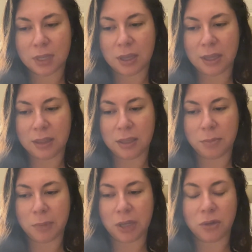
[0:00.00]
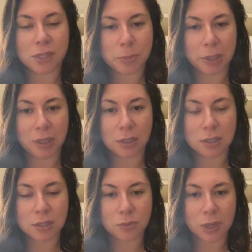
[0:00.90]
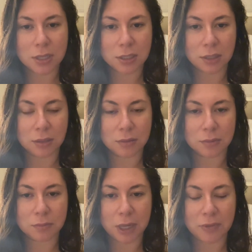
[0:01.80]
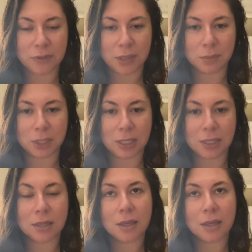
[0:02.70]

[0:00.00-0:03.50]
then my own experience in raising my family.